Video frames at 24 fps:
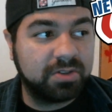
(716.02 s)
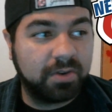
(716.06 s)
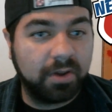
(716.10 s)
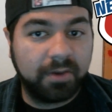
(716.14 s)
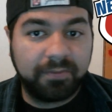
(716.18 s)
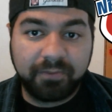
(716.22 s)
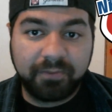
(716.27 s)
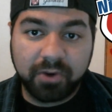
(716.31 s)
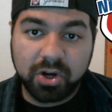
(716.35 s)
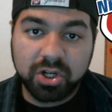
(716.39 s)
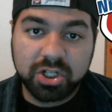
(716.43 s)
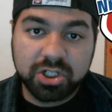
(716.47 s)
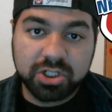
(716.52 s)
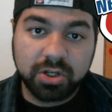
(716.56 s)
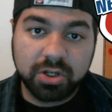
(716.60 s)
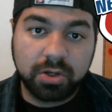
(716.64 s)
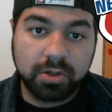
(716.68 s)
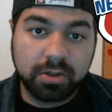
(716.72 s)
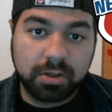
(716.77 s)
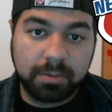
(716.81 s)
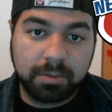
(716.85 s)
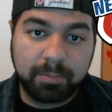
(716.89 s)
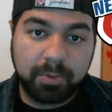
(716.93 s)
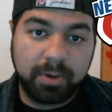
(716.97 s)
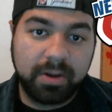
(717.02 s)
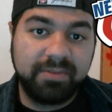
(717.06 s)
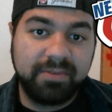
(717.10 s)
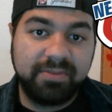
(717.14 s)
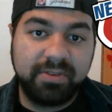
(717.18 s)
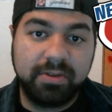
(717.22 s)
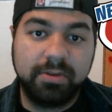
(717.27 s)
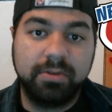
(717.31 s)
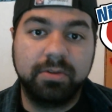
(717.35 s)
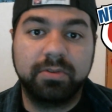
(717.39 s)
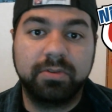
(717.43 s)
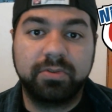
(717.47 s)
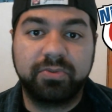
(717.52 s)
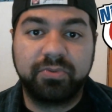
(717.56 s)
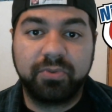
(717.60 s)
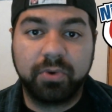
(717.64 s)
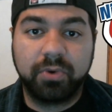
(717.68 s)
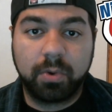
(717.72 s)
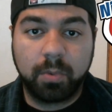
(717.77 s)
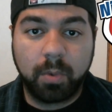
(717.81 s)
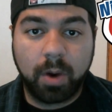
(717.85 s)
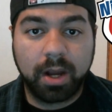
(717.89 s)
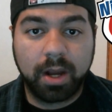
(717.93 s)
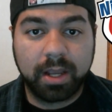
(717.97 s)
first showed the previews for
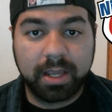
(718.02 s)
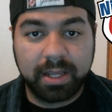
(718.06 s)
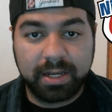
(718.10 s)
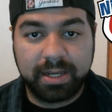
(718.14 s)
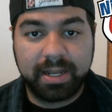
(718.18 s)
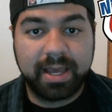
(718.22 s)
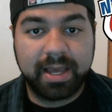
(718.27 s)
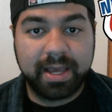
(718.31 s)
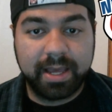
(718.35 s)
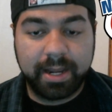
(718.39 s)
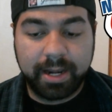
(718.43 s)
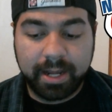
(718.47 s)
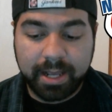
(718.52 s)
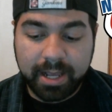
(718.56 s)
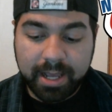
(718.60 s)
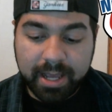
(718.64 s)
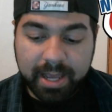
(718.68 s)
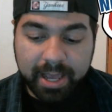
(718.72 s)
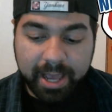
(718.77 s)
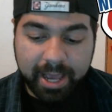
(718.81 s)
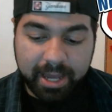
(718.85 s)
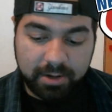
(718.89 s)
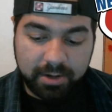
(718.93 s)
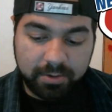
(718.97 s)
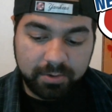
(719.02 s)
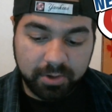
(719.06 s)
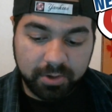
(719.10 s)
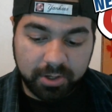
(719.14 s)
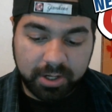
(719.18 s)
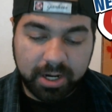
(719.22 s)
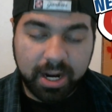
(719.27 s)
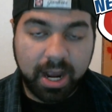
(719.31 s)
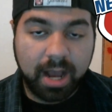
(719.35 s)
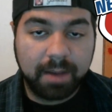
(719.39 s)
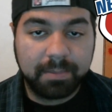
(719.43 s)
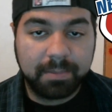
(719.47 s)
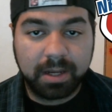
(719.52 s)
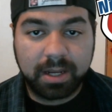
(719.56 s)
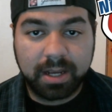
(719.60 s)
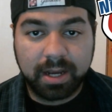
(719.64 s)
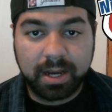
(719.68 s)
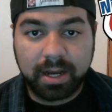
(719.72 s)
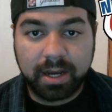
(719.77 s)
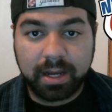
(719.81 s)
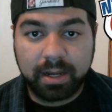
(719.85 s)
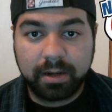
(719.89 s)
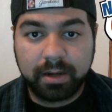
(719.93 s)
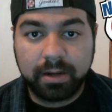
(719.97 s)
the Walking Dead at New York Comic
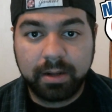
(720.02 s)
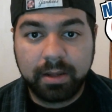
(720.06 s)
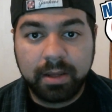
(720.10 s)
Con